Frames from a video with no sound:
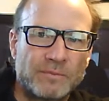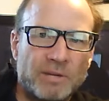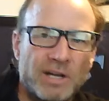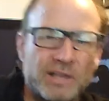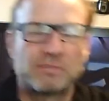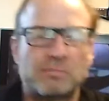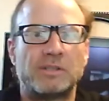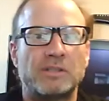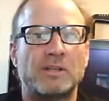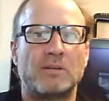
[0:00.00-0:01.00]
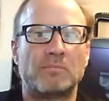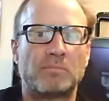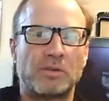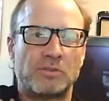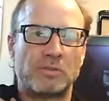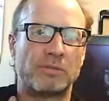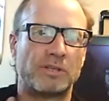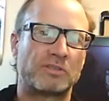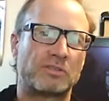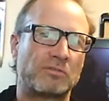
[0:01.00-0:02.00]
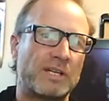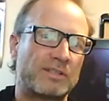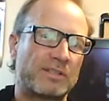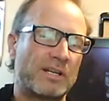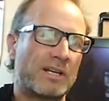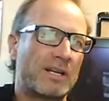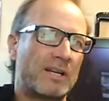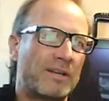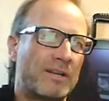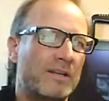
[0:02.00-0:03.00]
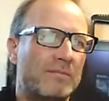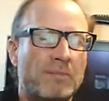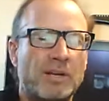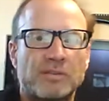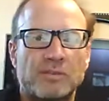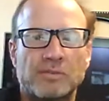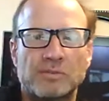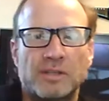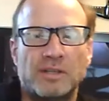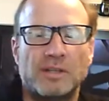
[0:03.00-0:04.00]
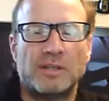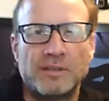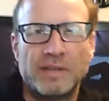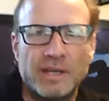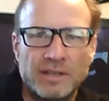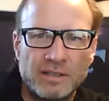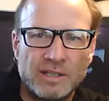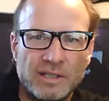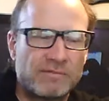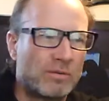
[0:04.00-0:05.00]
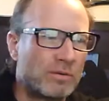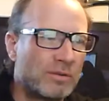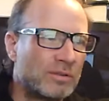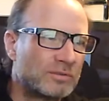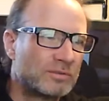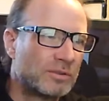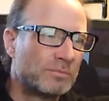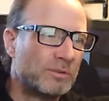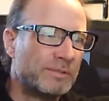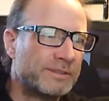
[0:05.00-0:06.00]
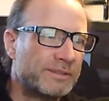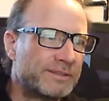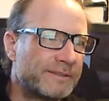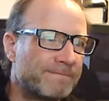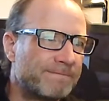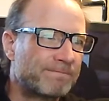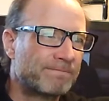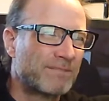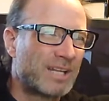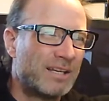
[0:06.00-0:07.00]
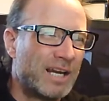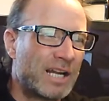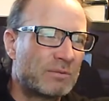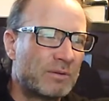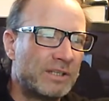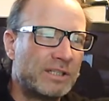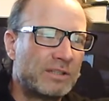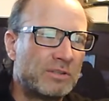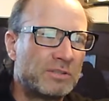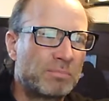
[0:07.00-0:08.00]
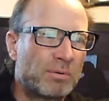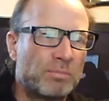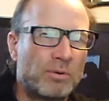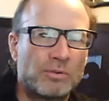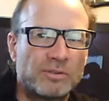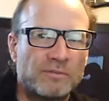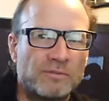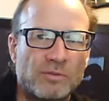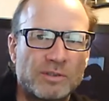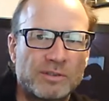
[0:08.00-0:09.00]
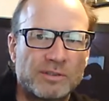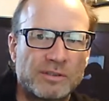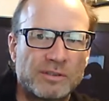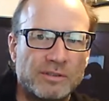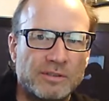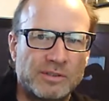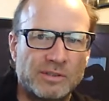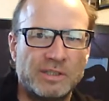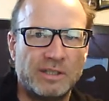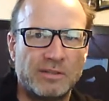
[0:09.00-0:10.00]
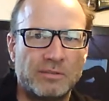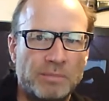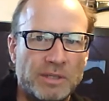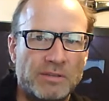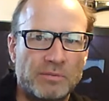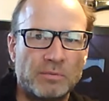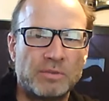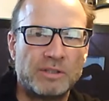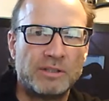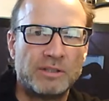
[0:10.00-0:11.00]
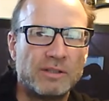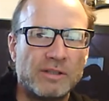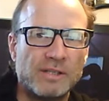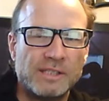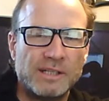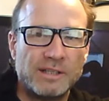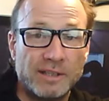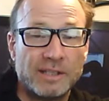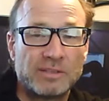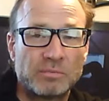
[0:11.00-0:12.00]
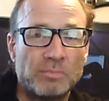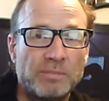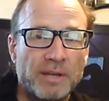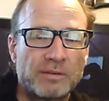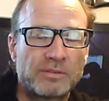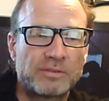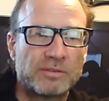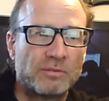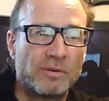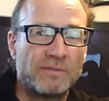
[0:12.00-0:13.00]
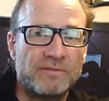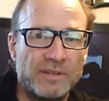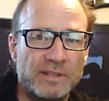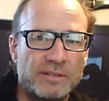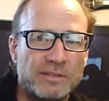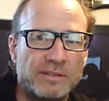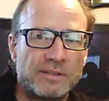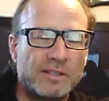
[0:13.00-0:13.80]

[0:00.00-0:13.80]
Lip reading: possibly putting too much stress on muscles that allow for shoulder movements. How do I increase propulsion force? This could either be through gear, like swim paddles or fins,